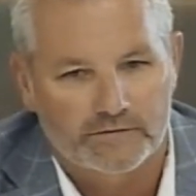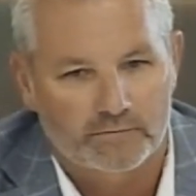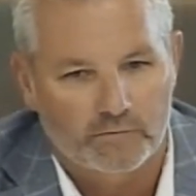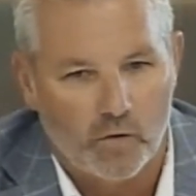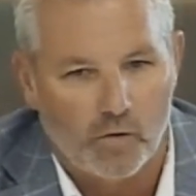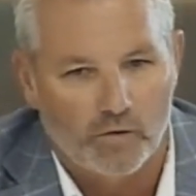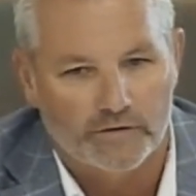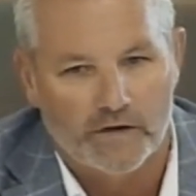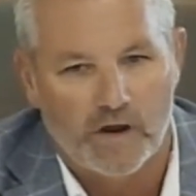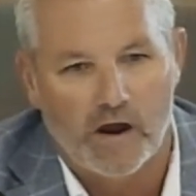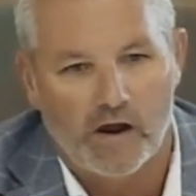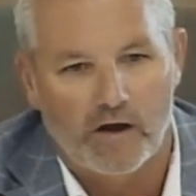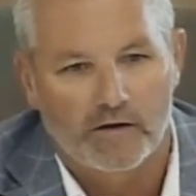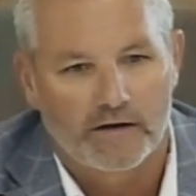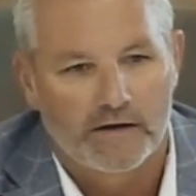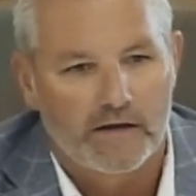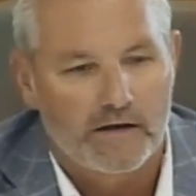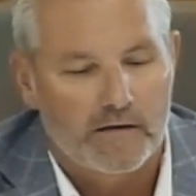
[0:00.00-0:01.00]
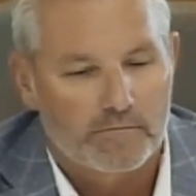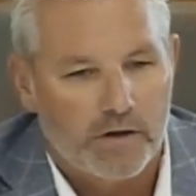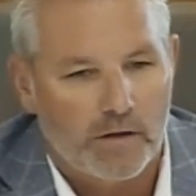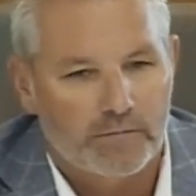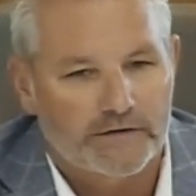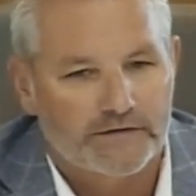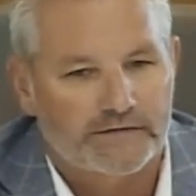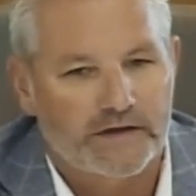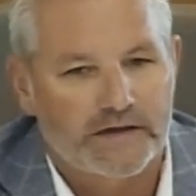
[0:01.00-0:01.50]
roles are
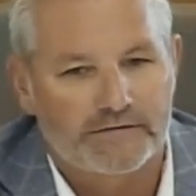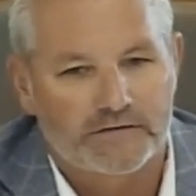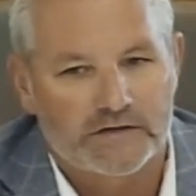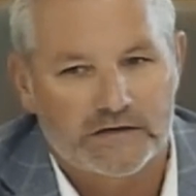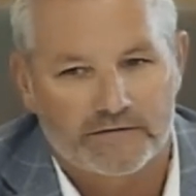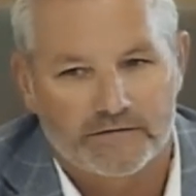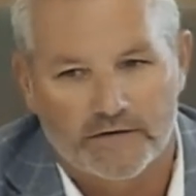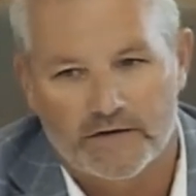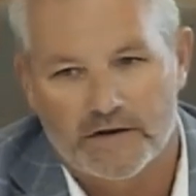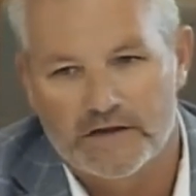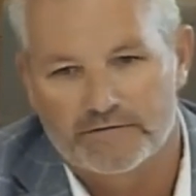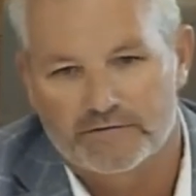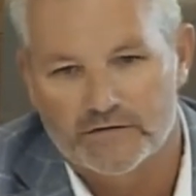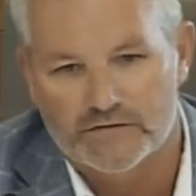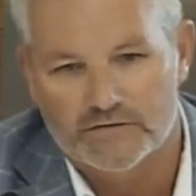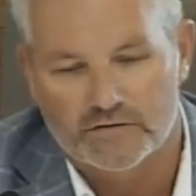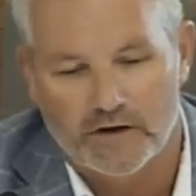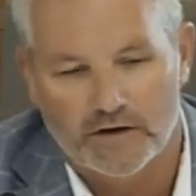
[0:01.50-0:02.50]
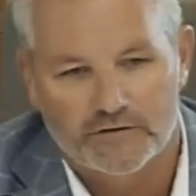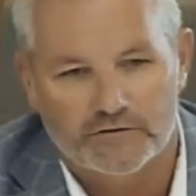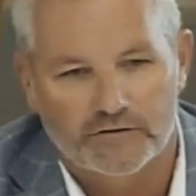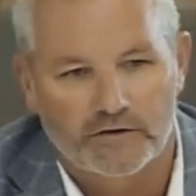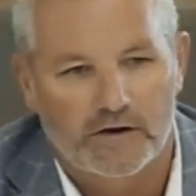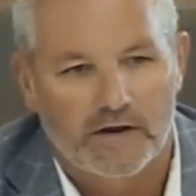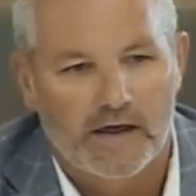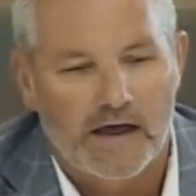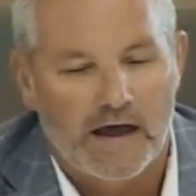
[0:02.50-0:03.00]
public safety and
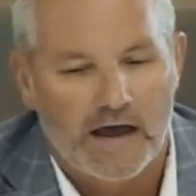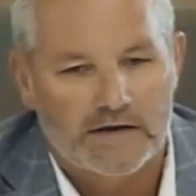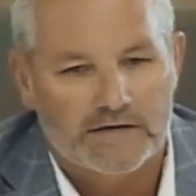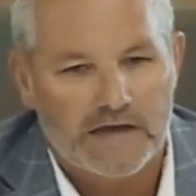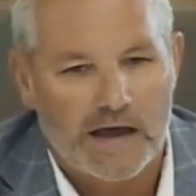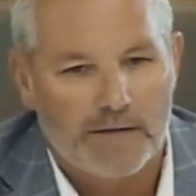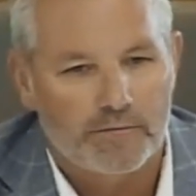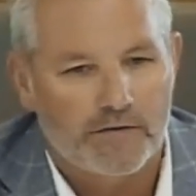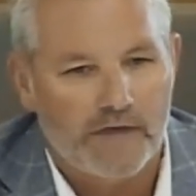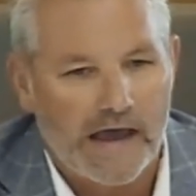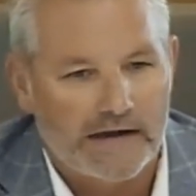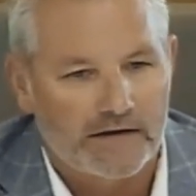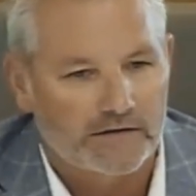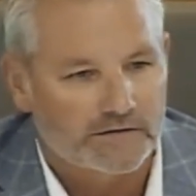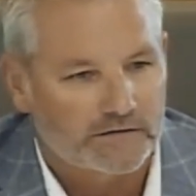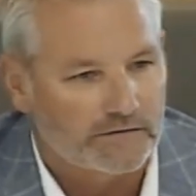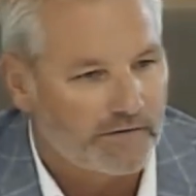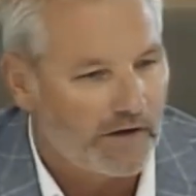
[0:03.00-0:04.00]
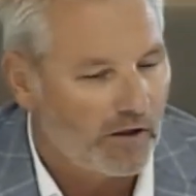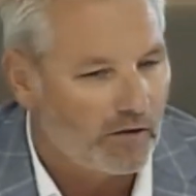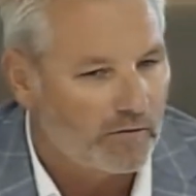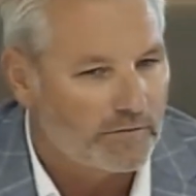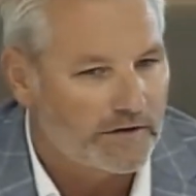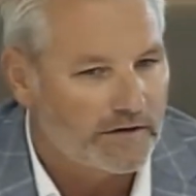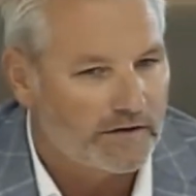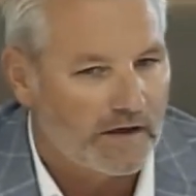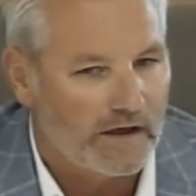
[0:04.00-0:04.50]
infrastructure. On top of that, it's
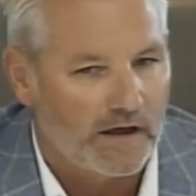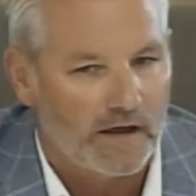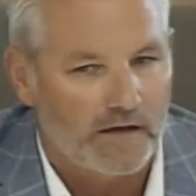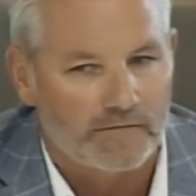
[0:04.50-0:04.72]
development.